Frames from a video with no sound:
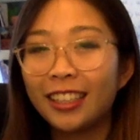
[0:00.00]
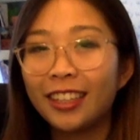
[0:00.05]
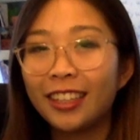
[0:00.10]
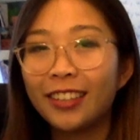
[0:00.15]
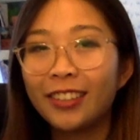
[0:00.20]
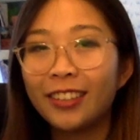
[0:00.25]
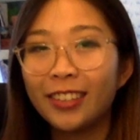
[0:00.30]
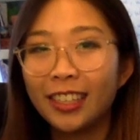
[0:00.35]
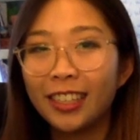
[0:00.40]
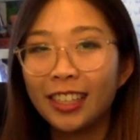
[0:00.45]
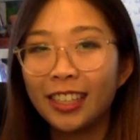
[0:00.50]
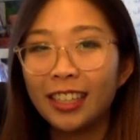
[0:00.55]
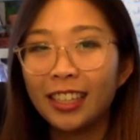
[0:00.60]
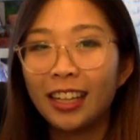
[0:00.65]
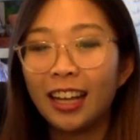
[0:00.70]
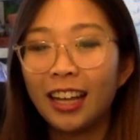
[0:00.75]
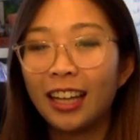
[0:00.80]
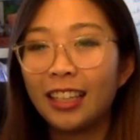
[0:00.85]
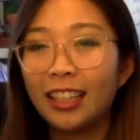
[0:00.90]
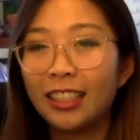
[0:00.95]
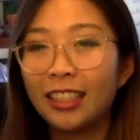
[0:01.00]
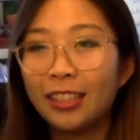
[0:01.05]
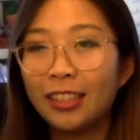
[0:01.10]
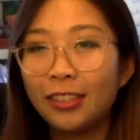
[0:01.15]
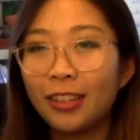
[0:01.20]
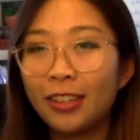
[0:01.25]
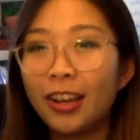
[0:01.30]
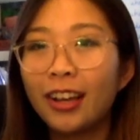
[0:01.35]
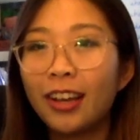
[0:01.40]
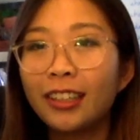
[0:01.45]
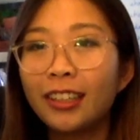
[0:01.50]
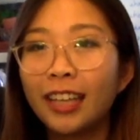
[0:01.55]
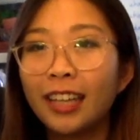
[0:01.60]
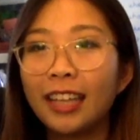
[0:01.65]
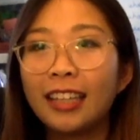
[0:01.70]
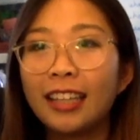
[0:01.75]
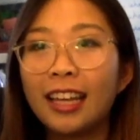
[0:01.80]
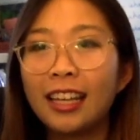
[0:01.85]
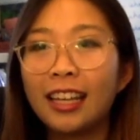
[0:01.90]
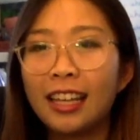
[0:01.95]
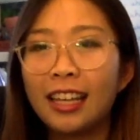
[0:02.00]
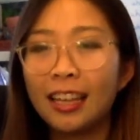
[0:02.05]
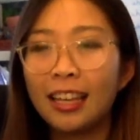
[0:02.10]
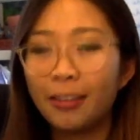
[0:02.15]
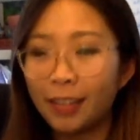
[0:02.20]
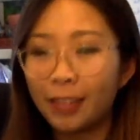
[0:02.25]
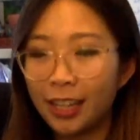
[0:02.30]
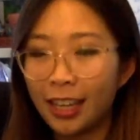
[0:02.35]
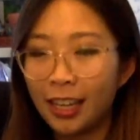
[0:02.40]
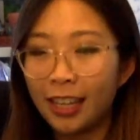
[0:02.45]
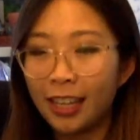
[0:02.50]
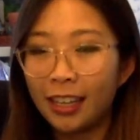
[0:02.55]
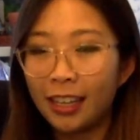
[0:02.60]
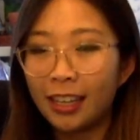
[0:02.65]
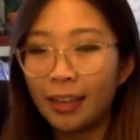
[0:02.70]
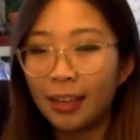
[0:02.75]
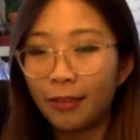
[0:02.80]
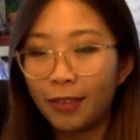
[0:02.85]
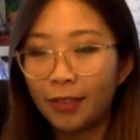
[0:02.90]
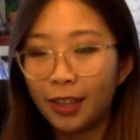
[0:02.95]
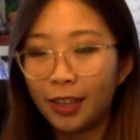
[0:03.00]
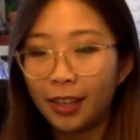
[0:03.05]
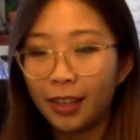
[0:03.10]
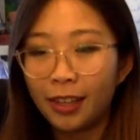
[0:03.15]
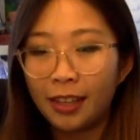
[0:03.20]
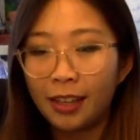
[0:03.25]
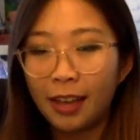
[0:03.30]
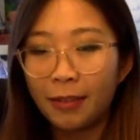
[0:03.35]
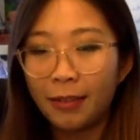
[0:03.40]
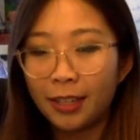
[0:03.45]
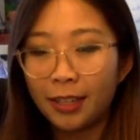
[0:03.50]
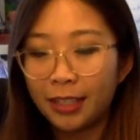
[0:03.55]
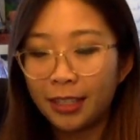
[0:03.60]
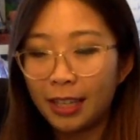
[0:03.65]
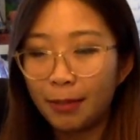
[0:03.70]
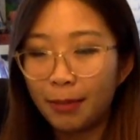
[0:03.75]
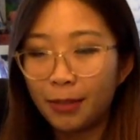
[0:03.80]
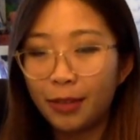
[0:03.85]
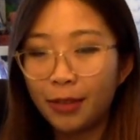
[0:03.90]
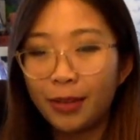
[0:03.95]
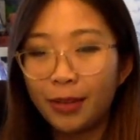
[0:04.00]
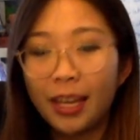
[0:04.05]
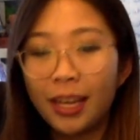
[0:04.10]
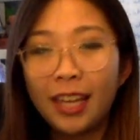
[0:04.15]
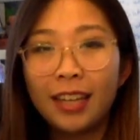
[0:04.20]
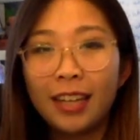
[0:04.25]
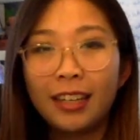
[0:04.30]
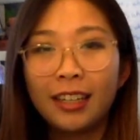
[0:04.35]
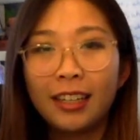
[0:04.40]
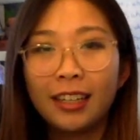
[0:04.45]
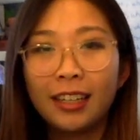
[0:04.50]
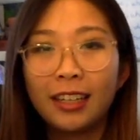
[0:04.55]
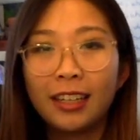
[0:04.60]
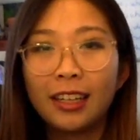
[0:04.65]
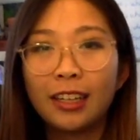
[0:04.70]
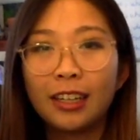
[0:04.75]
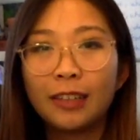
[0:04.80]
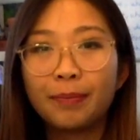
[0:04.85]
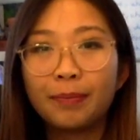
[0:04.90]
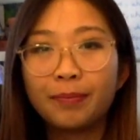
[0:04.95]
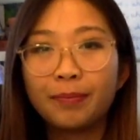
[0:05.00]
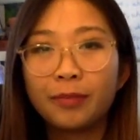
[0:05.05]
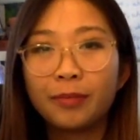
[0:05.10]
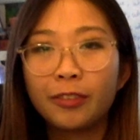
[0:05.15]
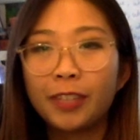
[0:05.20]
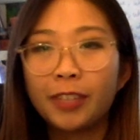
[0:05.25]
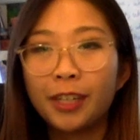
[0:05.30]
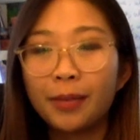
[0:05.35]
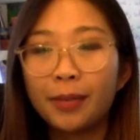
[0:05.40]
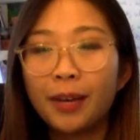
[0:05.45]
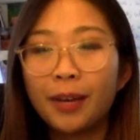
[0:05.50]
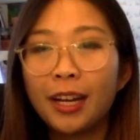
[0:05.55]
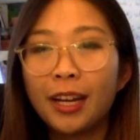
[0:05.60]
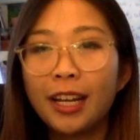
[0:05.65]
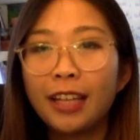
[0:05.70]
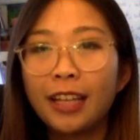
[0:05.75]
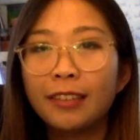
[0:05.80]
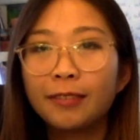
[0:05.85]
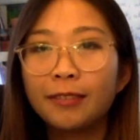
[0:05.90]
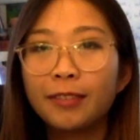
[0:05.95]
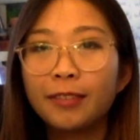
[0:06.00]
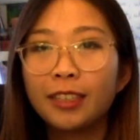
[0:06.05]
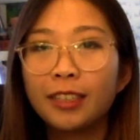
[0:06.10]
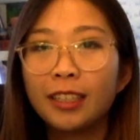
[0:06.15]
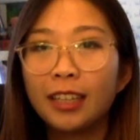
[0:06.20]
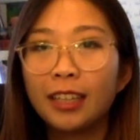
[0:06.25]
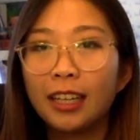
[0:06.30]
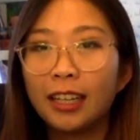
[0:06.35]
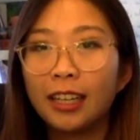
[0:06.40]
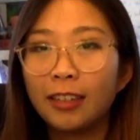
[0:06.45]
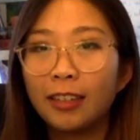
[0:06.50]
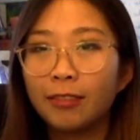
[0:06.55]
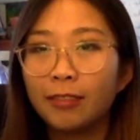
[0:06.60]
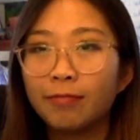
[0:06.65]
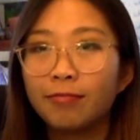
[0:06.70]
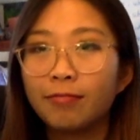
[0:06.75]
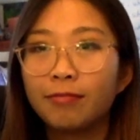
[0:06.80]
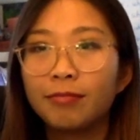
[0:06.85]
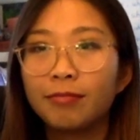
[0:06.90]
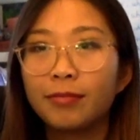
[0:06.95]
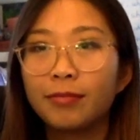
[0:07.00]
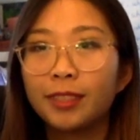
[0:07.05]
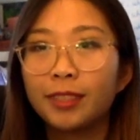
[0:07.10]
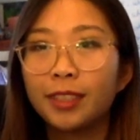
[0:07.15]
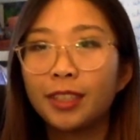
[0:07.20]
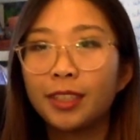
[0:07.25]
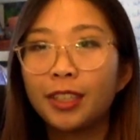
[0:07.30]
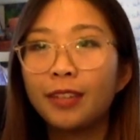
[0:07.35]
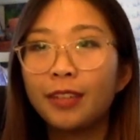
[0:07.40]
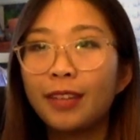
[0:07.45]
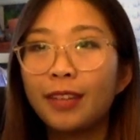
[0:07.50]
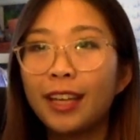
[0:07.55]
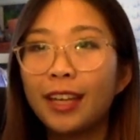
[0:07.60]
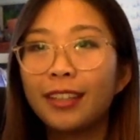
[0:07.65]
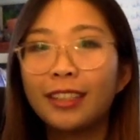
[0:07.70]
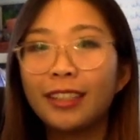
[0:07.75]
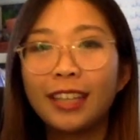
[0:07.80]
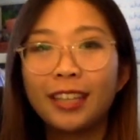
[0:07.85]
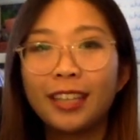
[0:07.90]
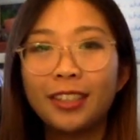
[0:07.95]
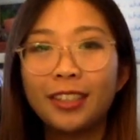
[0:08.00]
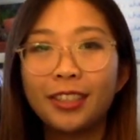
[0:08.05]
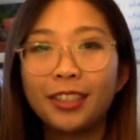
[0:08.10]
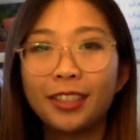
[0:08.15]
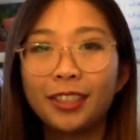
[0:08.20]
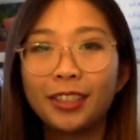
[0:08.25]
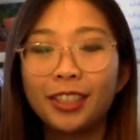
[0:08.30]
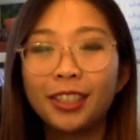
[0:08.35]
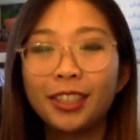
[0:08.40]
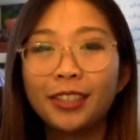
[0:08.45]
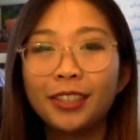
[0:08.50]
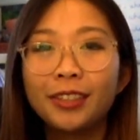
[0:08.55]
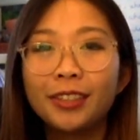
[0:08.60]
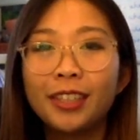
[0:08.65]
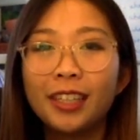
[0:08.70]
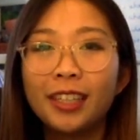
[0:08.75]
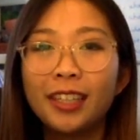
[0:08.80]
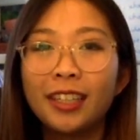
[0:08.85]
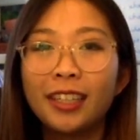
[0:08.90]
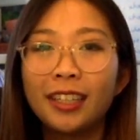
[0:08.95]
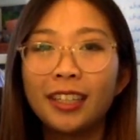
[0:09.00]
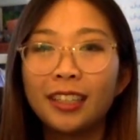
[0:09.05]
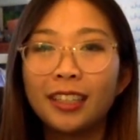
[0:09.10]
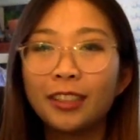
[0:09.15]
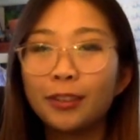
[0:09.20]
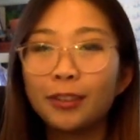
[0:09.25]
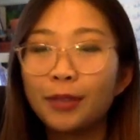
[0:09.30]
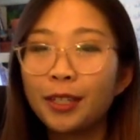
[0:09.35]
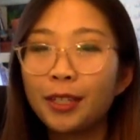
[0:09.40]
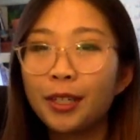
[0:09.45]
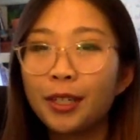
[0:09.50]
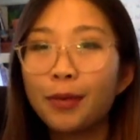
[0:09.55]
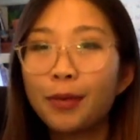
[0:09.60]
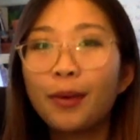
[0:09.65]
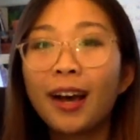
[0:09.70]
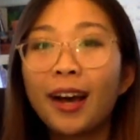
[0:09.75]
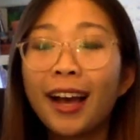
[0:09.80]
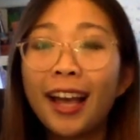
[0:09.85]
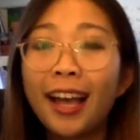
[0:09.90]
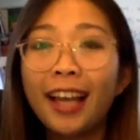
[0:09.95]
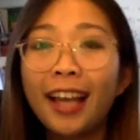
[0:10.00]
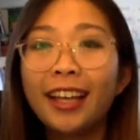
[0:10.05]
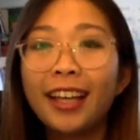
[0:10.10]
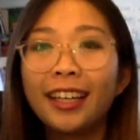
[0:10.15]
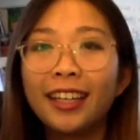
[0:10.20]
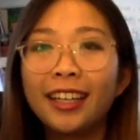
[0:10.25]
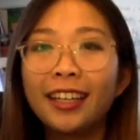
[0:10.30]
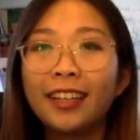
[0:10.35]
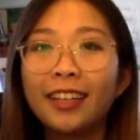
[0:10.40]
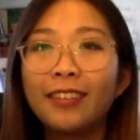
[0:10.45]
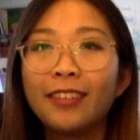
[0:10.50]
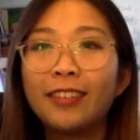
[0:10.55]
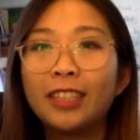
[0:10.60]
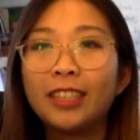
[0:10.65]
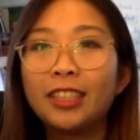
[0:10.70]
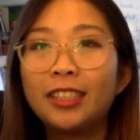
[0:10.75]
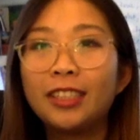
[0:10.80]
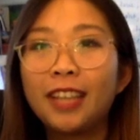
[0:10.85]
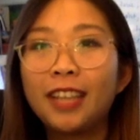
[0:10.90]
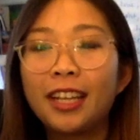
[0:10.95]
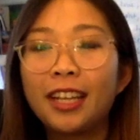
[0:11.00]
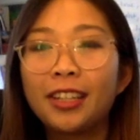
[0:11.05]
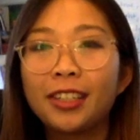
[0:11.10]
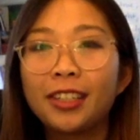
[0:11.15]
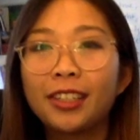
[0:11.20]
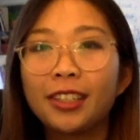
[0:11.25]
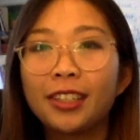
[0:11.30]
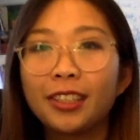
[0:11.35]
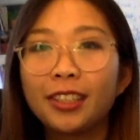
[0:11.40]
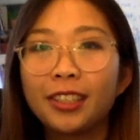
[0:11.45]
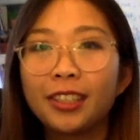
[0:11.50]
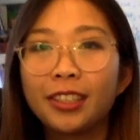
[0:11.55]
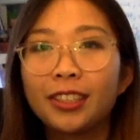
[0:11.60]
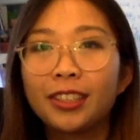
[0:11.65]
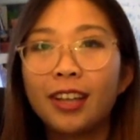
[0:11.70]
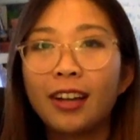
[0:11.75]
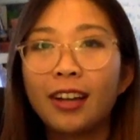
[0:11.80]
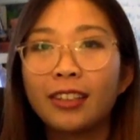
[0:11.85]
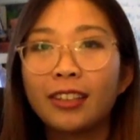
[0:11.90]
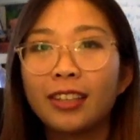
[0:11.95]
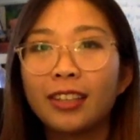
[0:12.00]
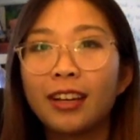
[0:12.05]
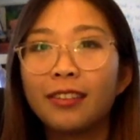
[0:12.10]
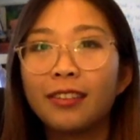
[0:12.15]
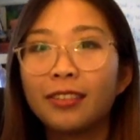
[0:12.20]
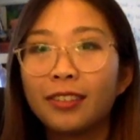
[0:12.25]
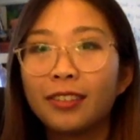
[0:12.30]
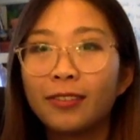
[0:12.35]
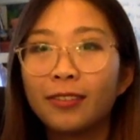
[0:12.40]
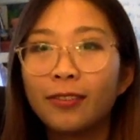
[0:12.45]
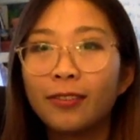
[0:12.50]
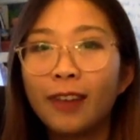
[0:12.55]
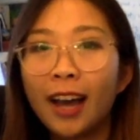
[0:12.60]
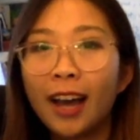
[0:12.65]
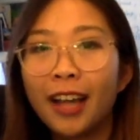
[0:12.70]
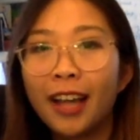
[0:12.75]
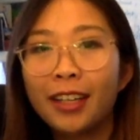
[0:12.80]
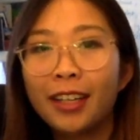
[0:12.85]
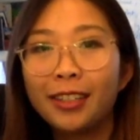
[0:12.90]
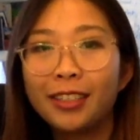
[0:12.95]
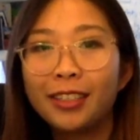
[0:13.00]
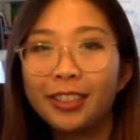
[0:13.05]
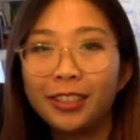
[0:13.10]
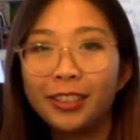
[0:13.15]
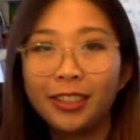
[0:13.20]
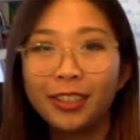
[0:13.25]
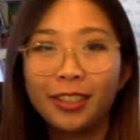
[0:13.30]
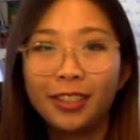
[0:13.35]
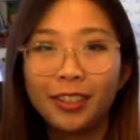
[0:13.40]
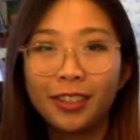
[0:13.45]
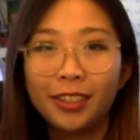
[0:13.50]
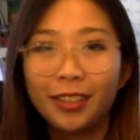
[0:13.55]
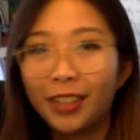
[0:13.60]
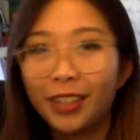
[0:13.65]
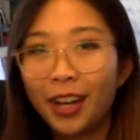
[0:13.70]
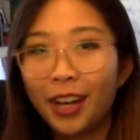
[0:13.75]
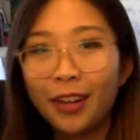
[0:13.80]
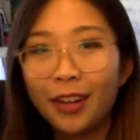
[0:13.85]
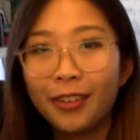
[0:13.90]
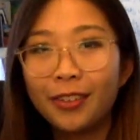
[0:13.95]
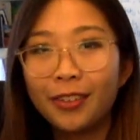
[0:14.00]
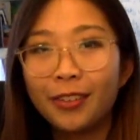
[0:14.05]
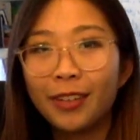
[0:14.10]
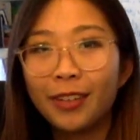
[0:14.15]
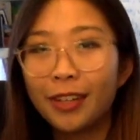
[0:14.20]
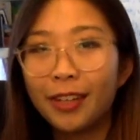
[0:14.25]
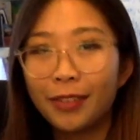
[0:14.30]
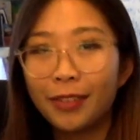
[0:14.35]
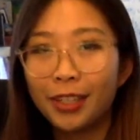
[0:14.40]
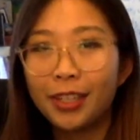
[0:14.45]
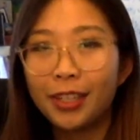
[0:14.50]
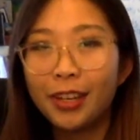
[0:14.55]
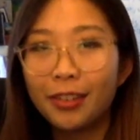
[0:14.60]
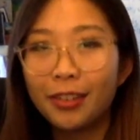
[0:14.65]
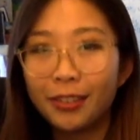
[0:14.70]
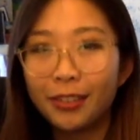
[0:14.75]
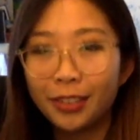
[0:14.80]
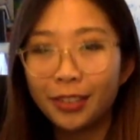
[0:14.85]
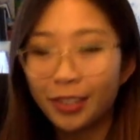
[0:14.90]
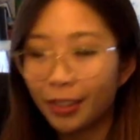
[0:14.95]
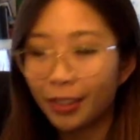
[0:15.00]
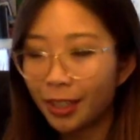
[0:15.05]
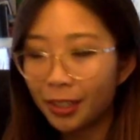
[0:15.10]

go too long, and then it would hit, if every step you hit when you're running your toenail against your shoe, you'll wonder why, once you take your socks off, why your one of your toes